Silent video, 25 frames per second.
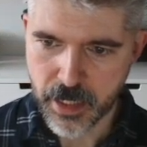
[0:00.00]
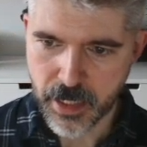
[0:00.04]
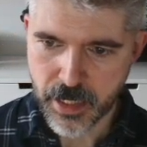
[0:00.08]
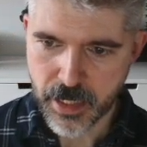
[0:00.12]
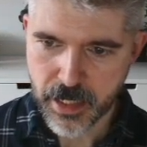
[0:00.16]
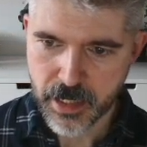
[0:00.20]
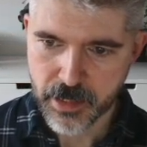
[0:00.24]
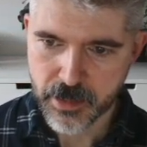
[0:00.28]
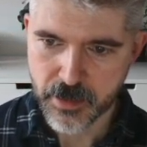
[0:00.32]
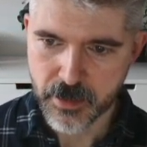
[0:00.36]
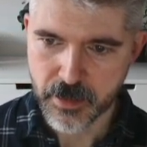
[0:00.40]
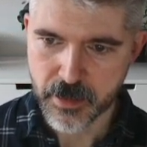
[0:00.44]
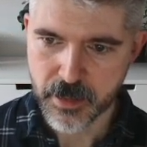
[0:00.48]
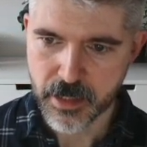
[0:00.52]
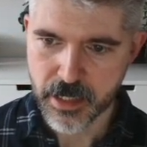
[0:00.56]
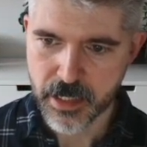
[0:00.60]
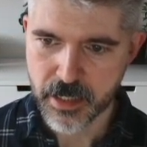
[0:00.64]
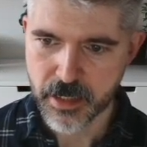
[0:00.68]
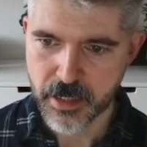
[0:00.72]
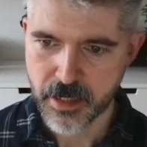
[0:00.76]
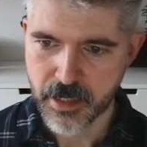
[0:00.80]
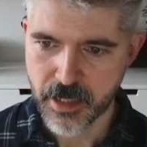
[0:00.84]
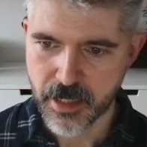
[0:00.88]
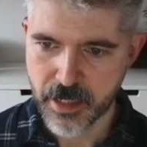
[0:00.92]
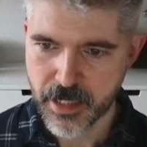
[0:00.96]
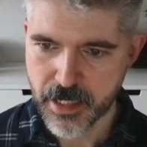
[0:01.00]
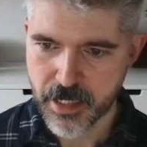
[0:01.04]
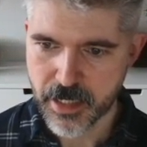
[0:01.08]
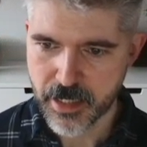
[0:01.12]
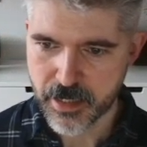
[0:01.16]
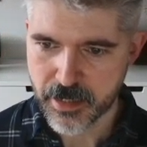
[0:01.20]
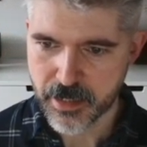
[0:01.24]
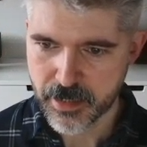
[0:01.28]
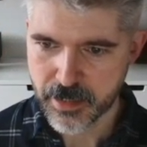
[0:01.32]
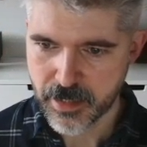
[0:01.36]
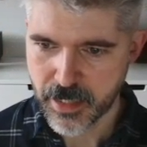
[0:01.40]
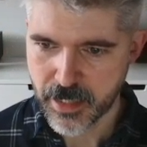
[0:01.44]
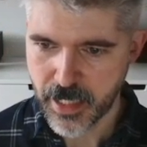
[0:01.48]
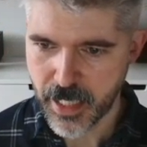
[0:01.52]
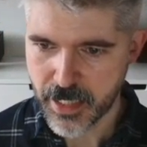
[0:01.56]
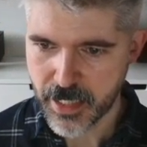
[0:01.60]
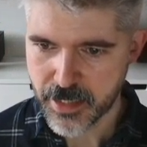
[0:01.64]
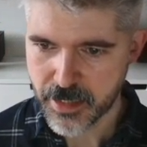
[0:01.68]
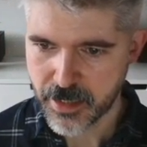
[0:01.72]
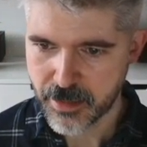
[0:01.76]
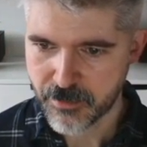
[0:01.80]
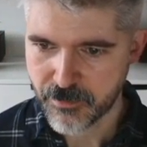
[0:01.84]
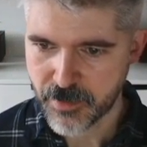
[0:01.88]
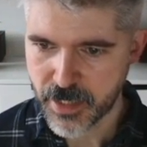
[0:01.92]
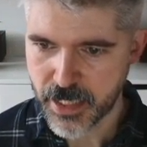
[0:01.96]
error in the
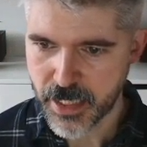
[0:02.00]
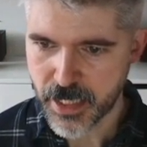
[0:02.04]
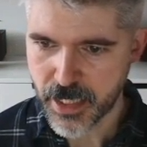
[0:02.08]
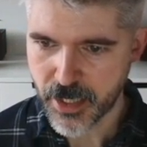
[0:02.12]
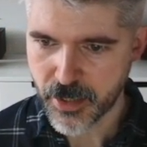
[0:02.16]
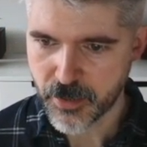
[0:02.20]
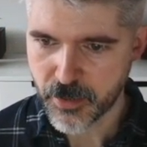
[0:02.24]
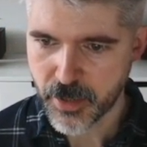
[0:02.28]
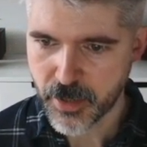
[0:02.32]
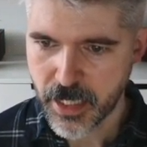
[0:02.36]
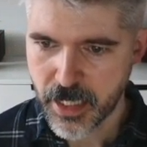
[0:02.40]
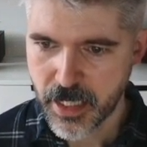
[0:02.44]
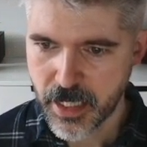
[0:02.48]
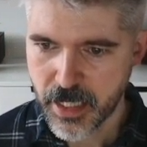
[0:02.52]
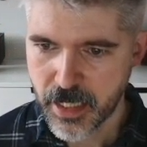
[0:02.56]
last video.